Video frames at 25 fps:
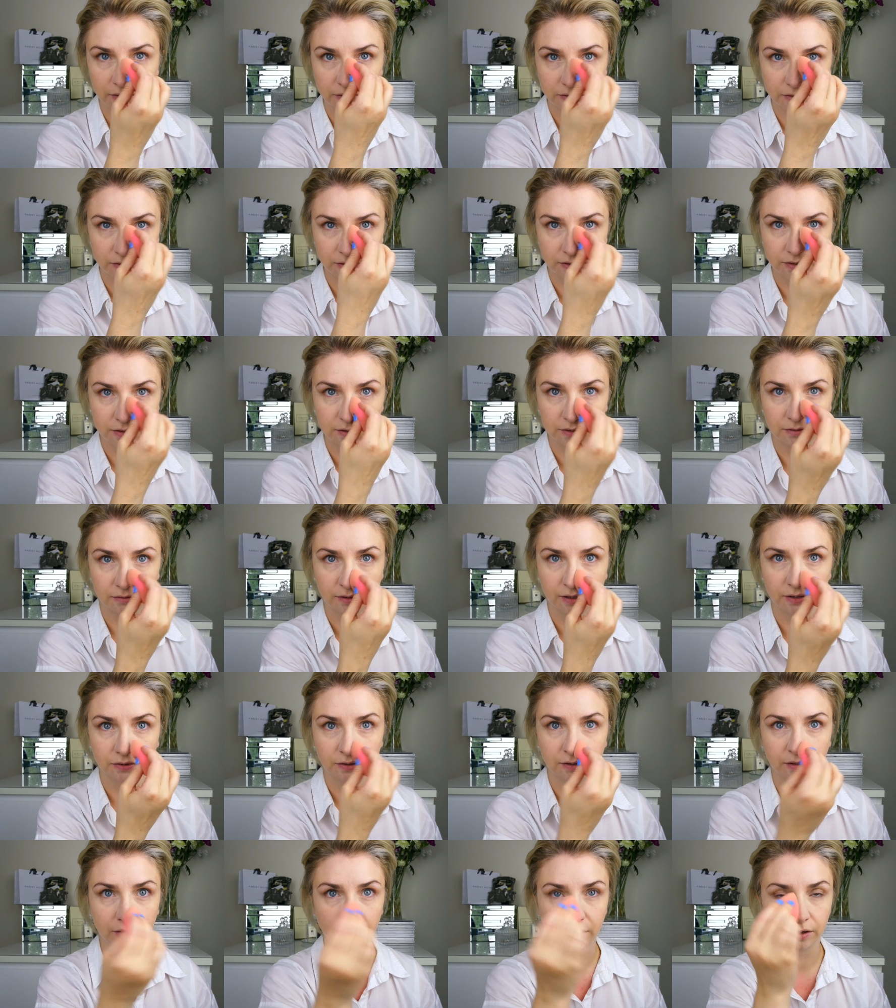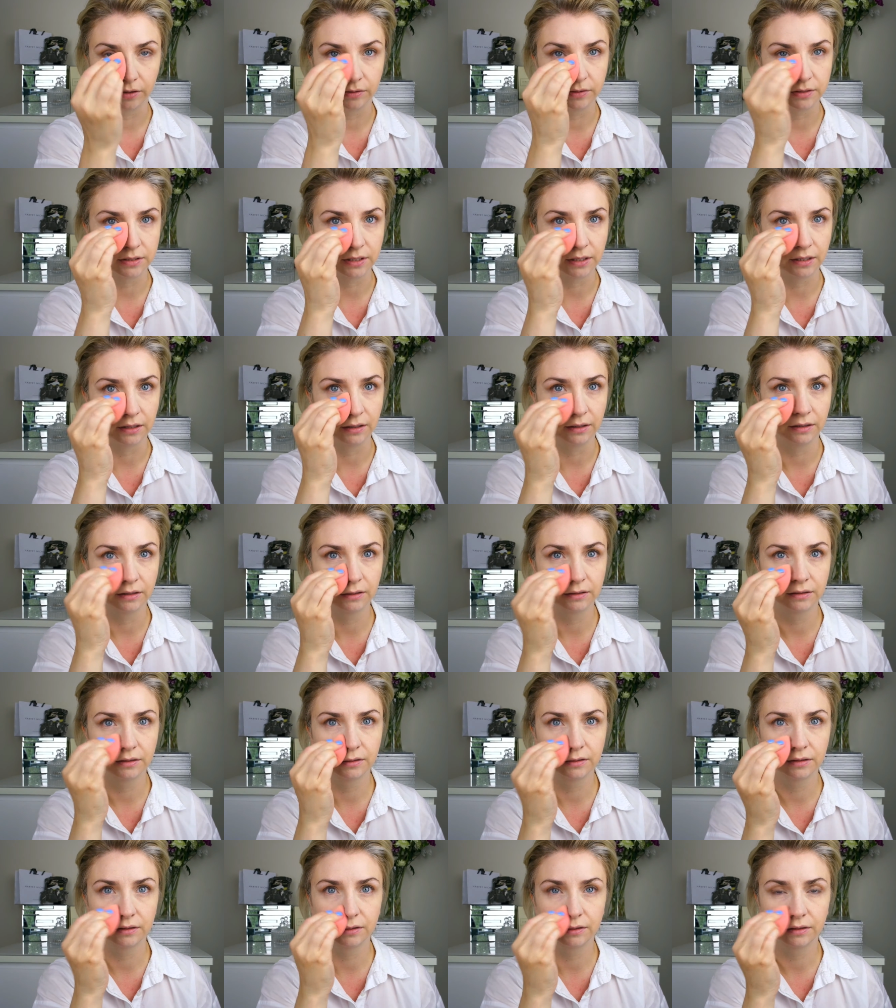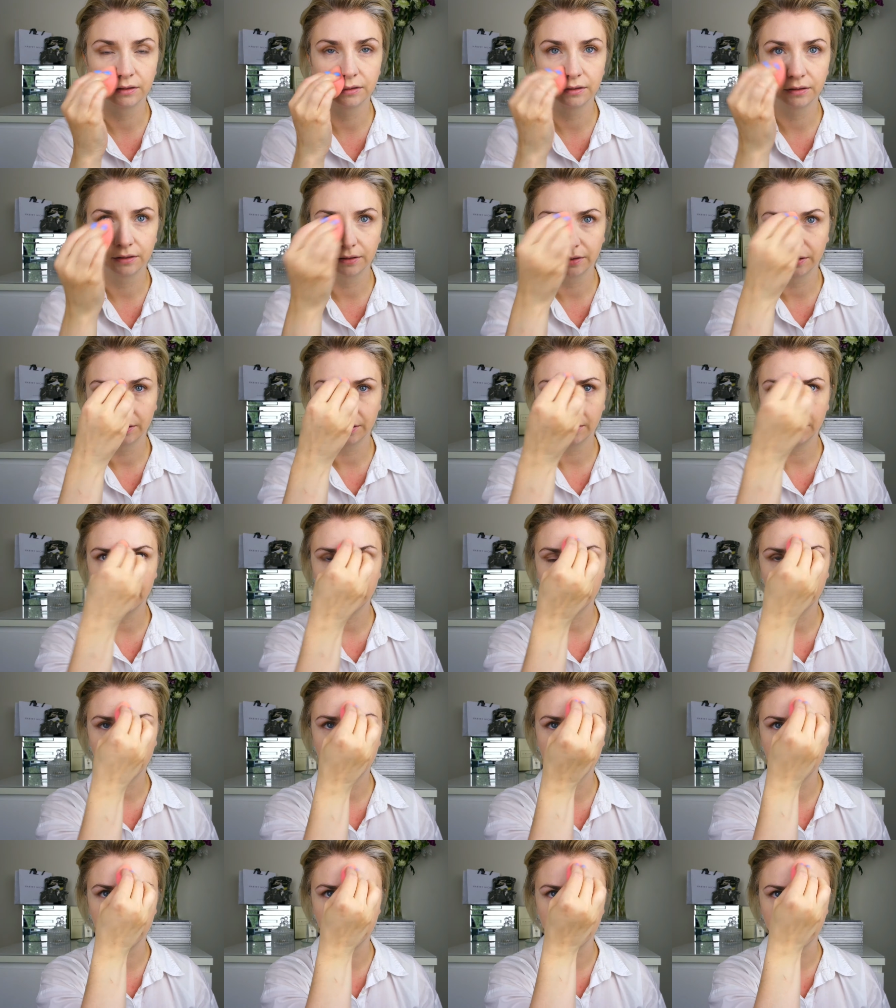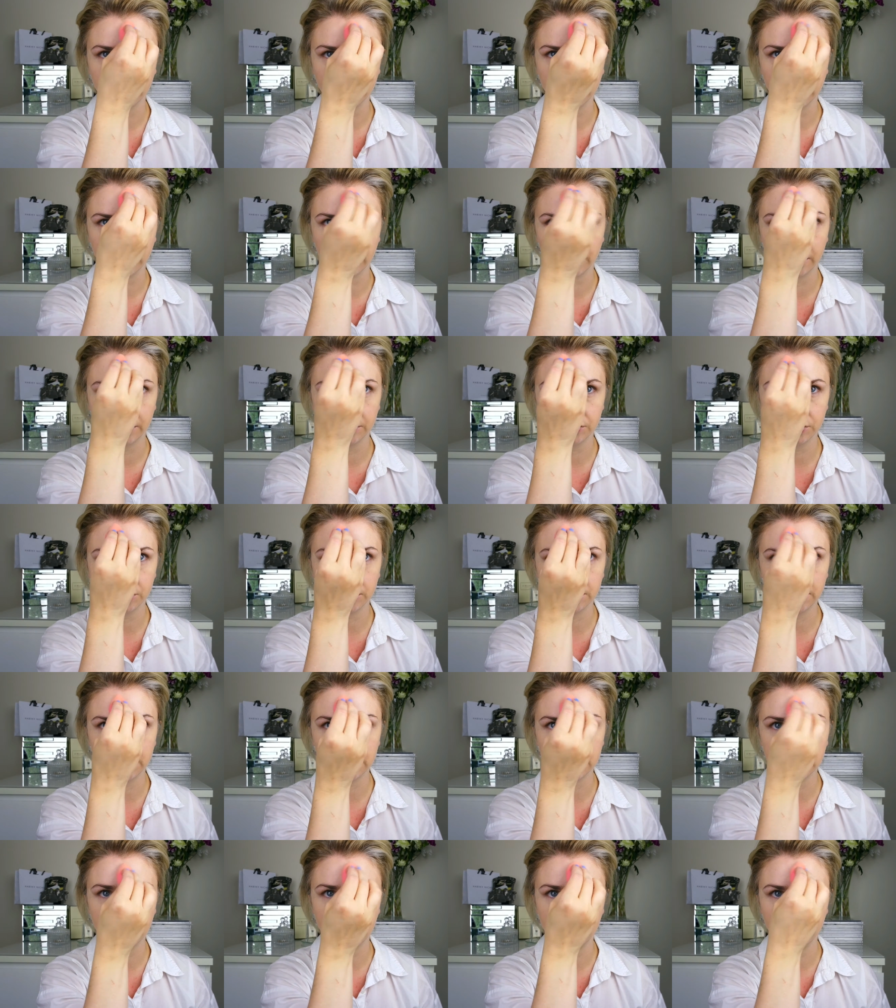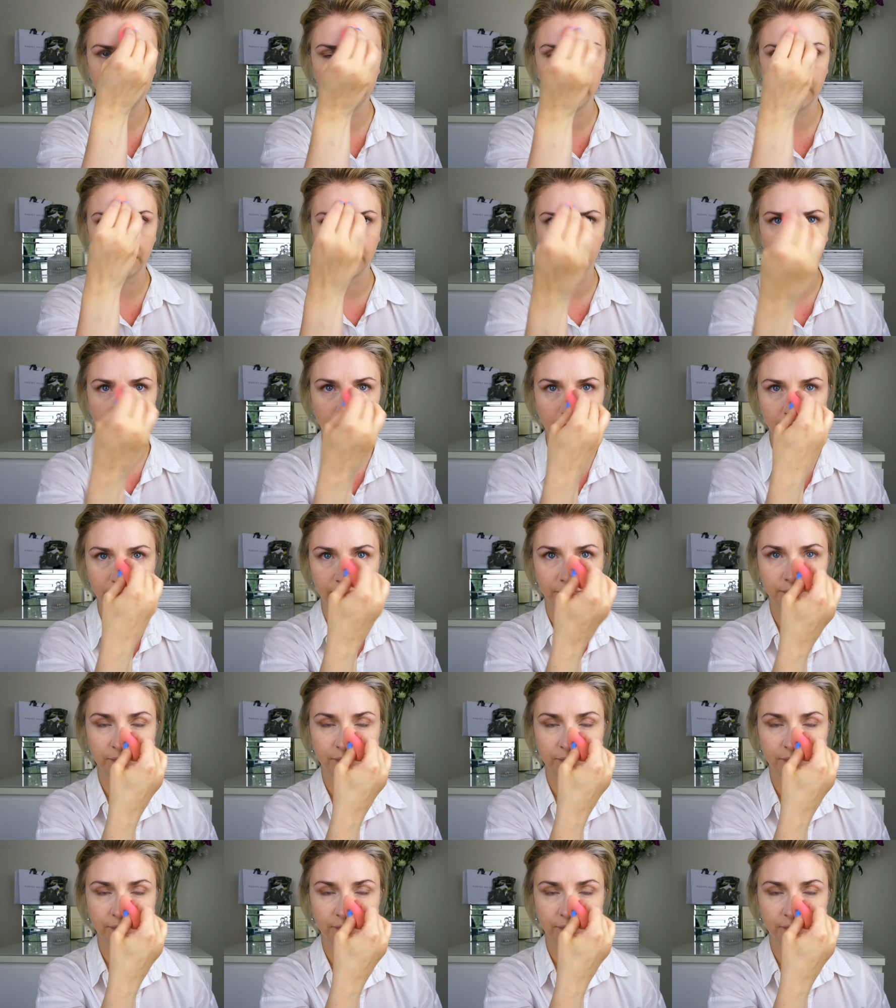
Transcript: Just around the nose here. And on there. Just this area here.